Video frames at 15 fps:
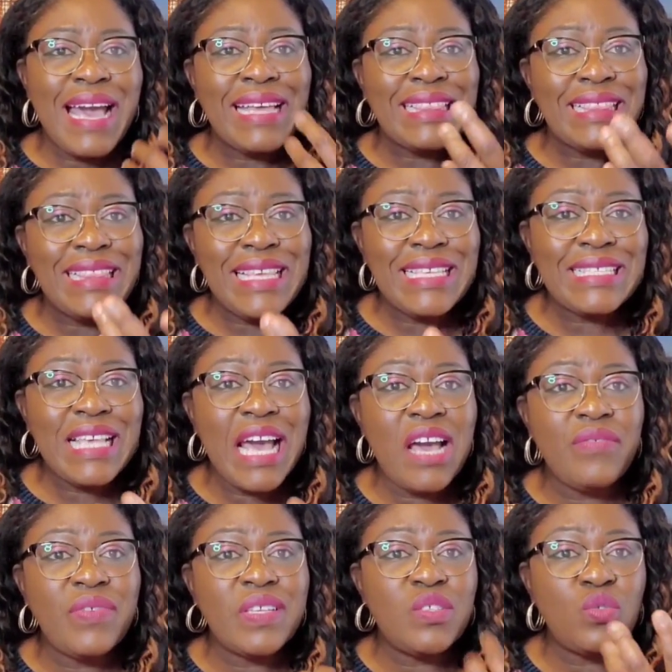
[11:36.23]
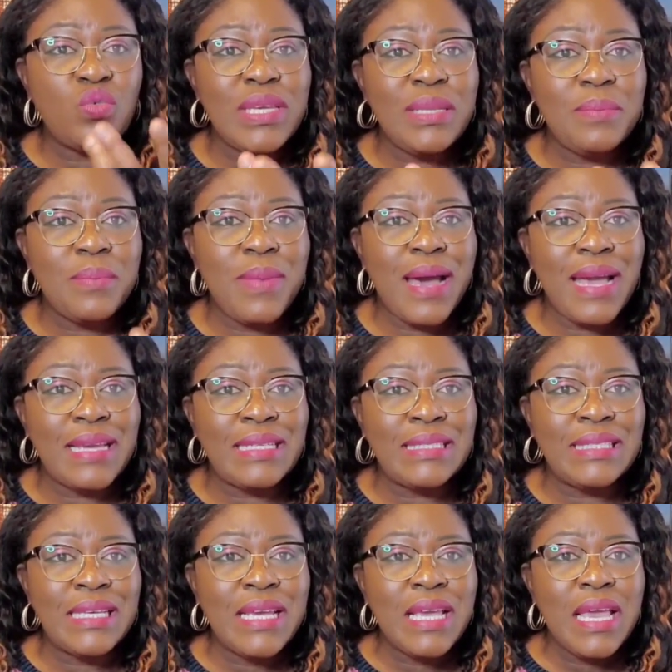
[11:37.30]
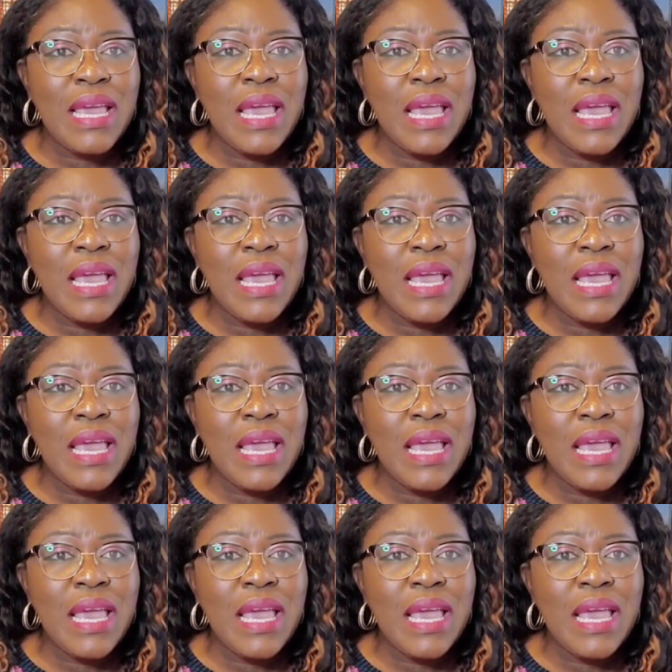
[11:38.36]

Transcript: At least have a sweet mind,